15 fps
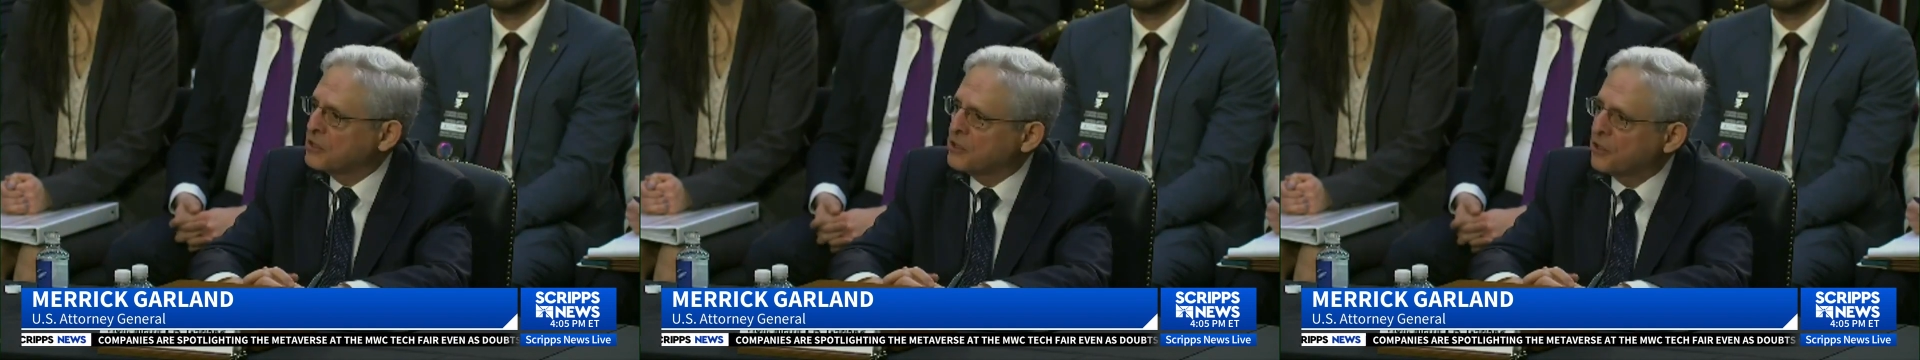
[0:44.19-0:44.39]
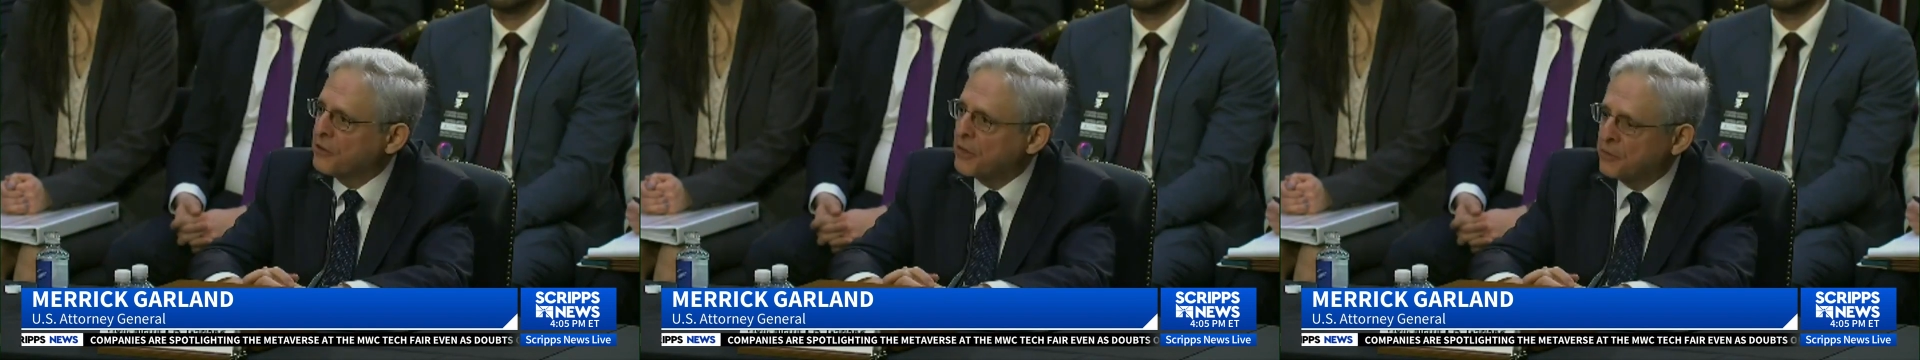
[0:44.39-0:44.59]

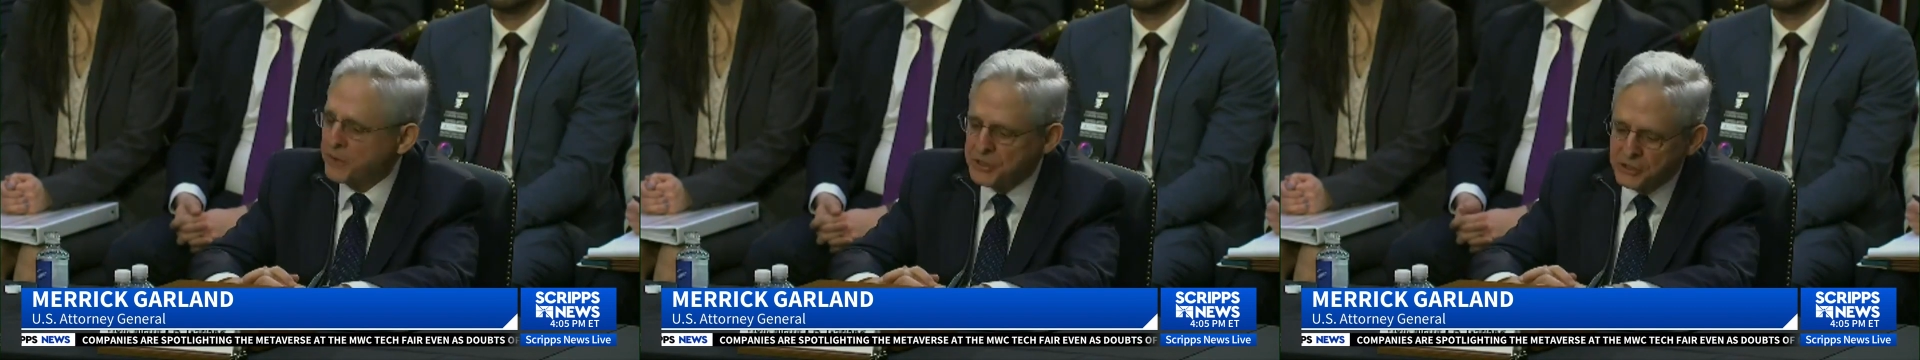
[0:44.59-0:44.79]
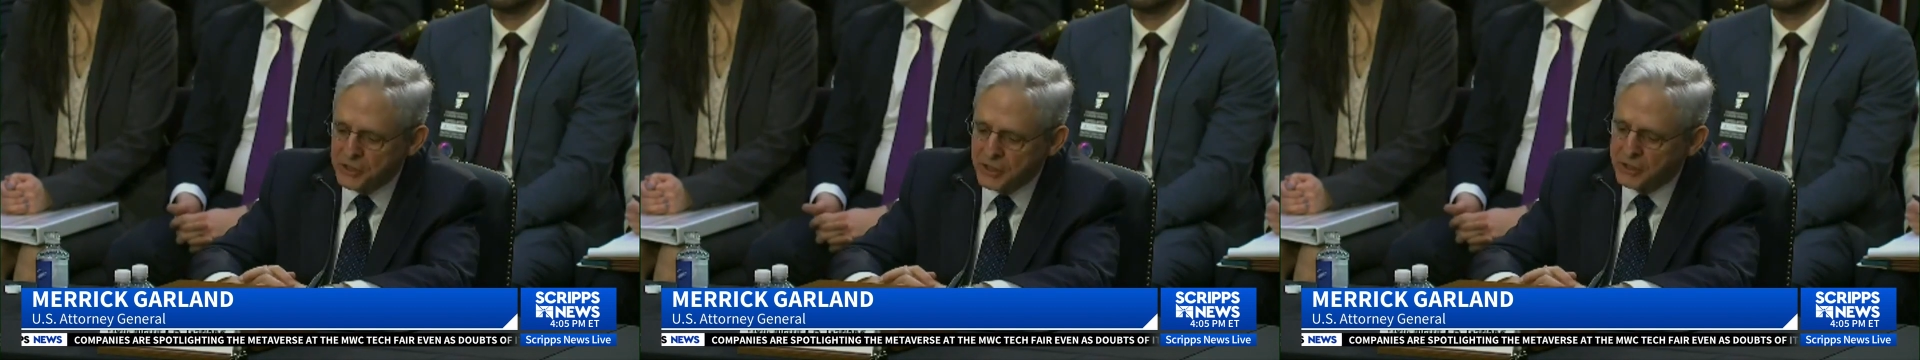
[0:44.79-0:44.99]
until they
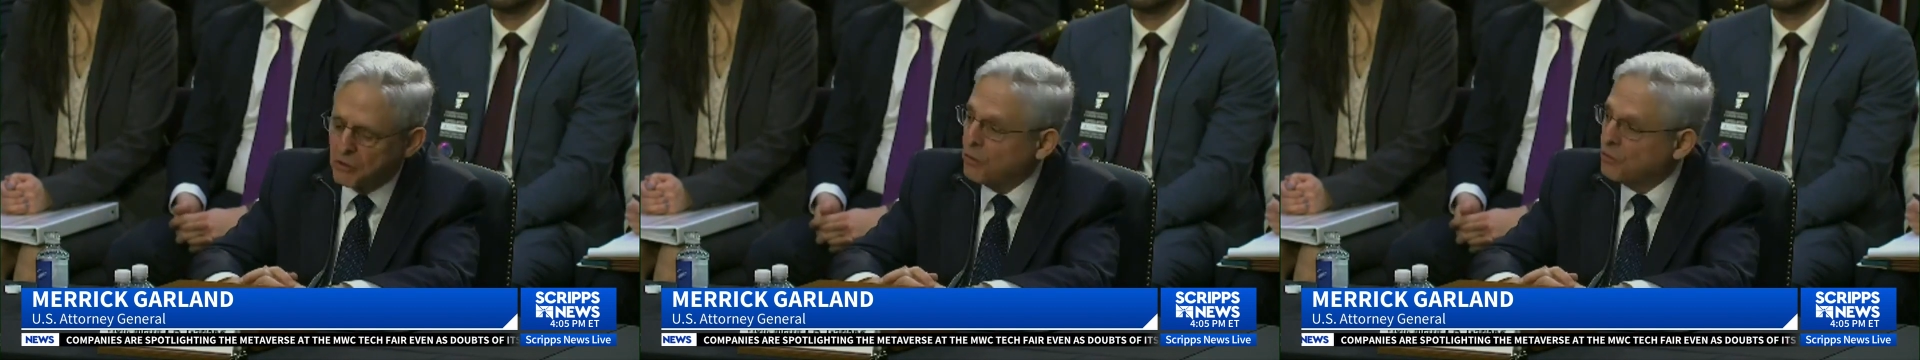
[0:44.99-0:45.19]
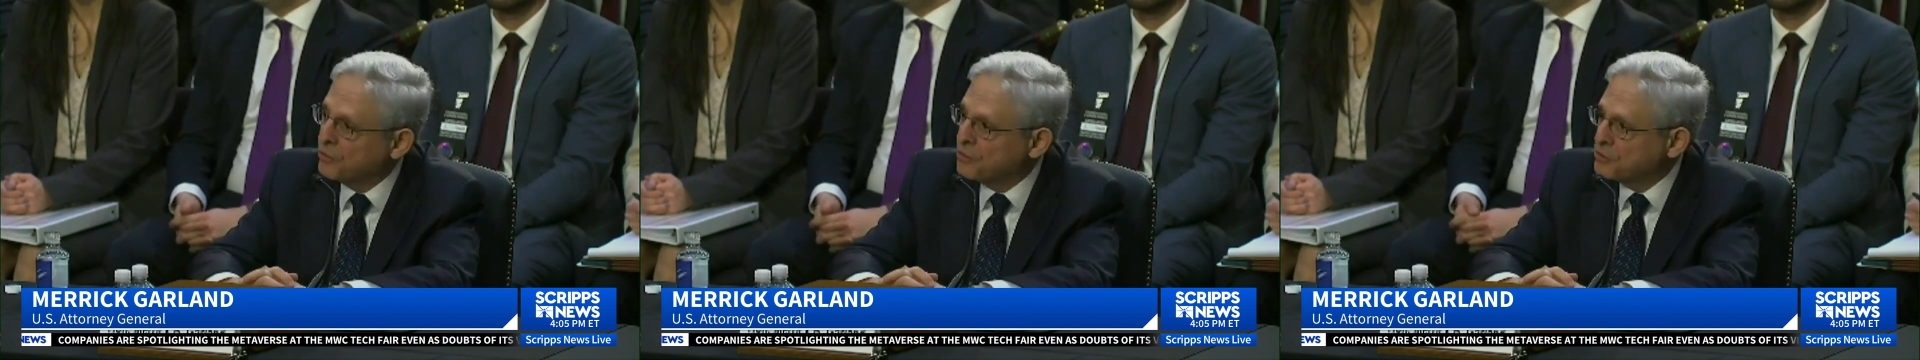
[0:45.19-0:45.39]
reach an
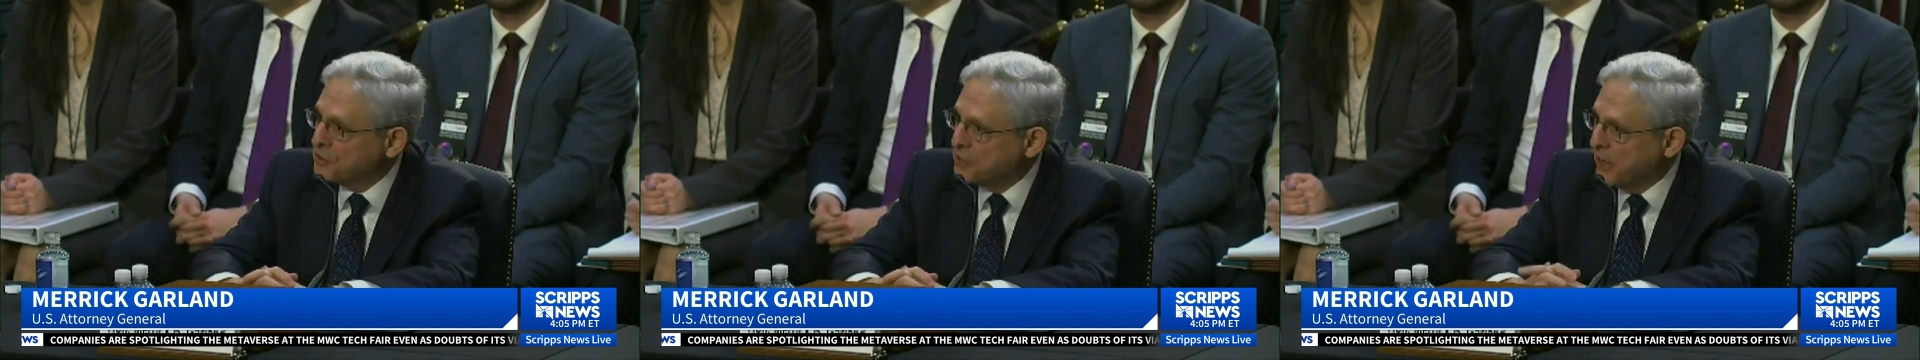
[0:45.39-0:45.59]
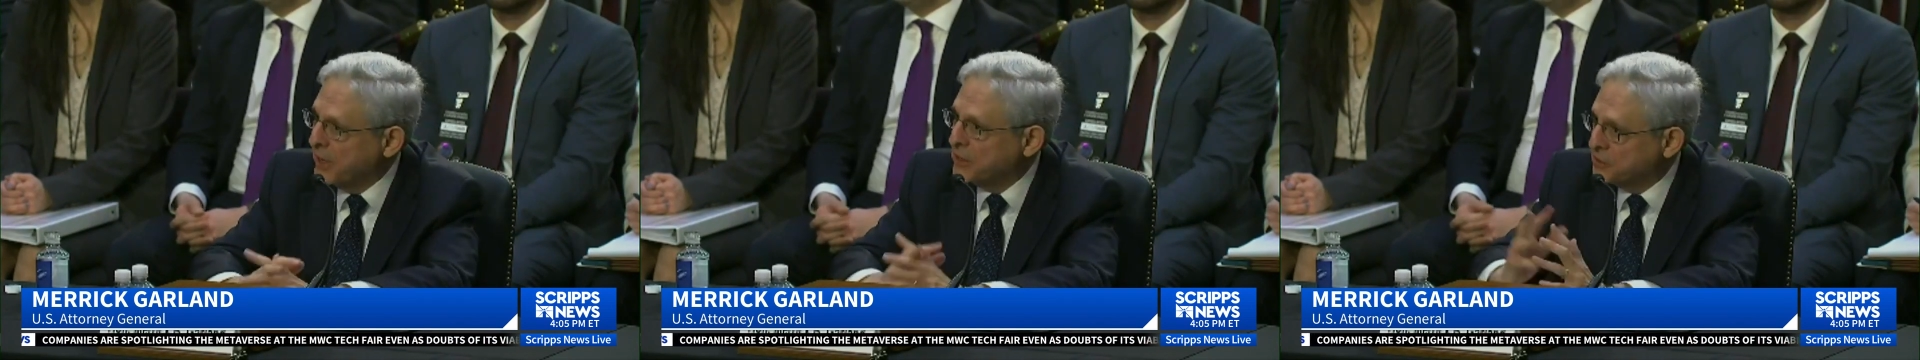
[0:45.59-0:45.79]
overt
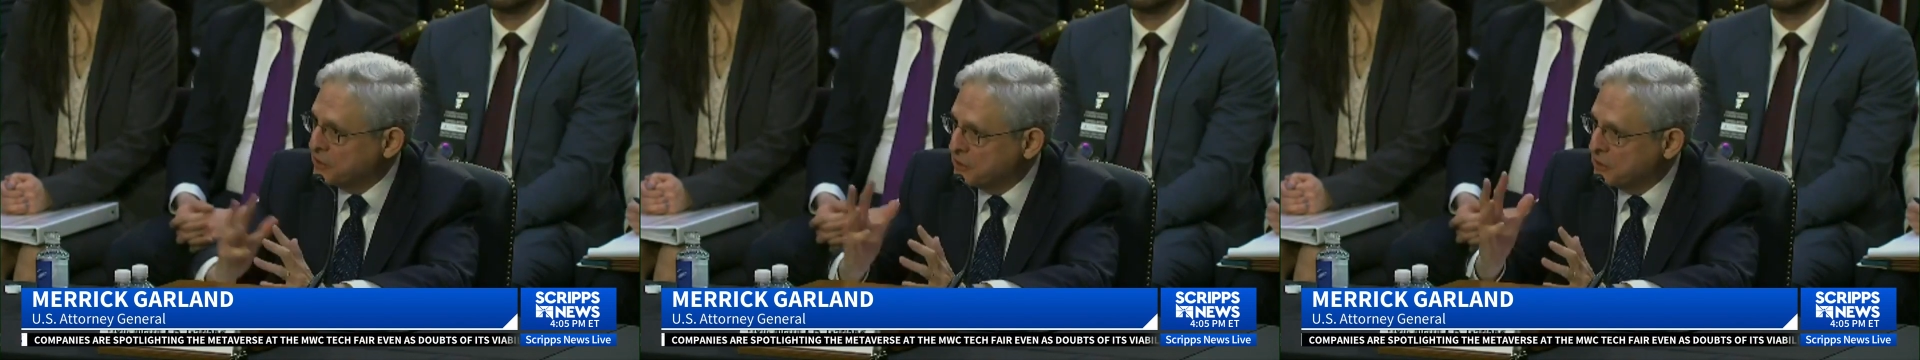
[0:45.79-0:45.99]
stage,